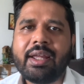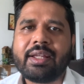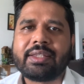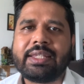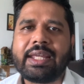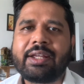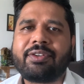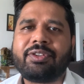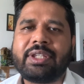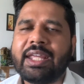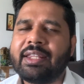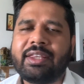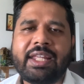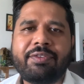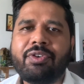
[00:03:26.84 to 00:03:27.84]
they, they
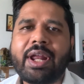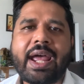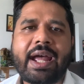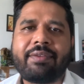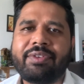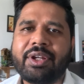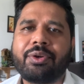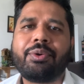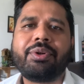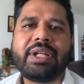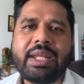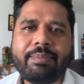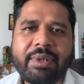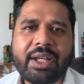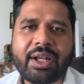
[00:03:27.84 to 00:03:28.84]
they would have their own
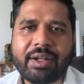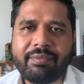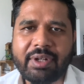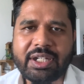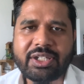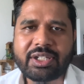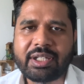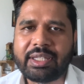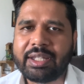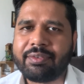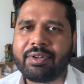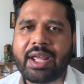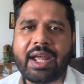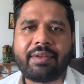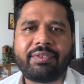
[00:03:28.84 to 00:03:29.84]
naming convention they
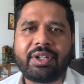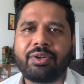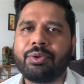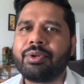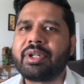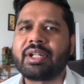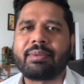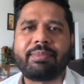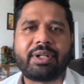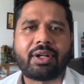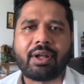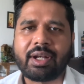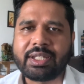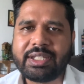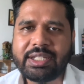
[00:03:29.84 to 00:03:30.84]
would have their own
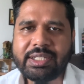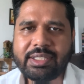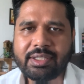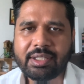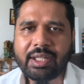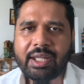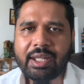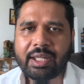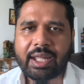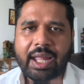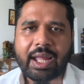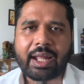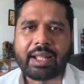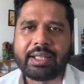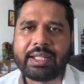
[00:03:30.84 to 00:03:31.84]
terminologies
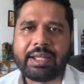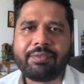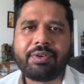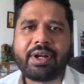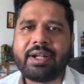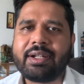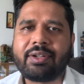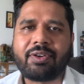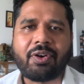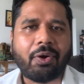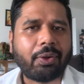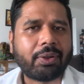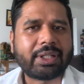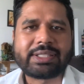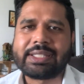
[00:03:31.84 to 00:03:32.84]
and they would
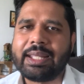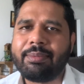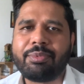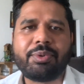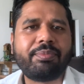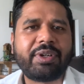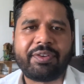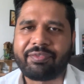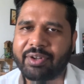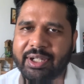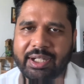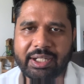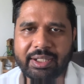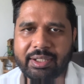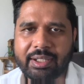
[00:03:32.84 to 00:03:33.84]
call the same room
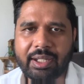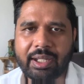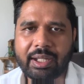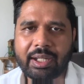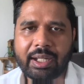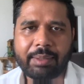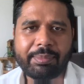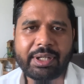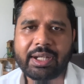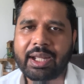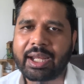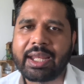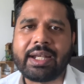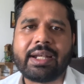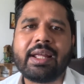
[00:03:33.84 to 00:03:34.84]
differently uh, i mean
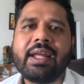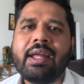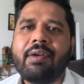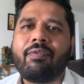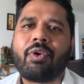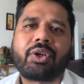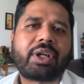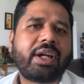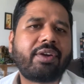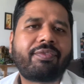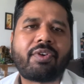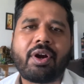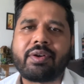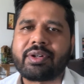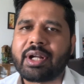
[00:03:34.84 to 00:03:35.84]
again what kind of
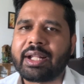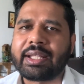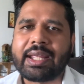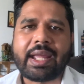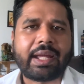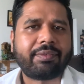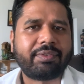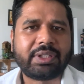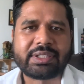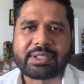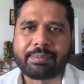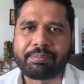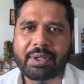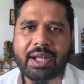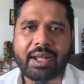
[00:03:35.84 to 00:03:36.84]
contract they have with the
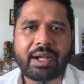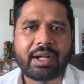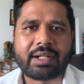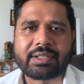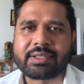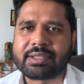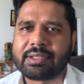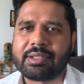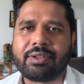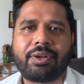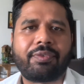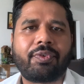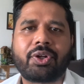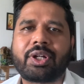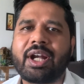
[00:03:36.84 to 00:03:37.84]
suppliers uh,
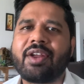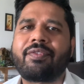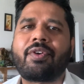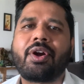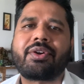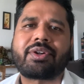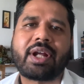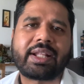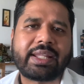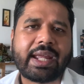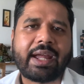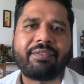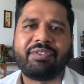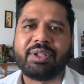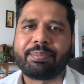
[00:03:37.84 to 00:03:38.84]
or what kind of contract they
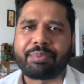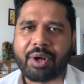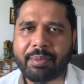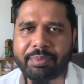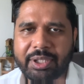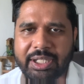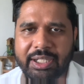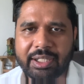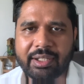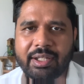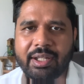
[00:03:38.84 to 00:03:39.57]
have with the property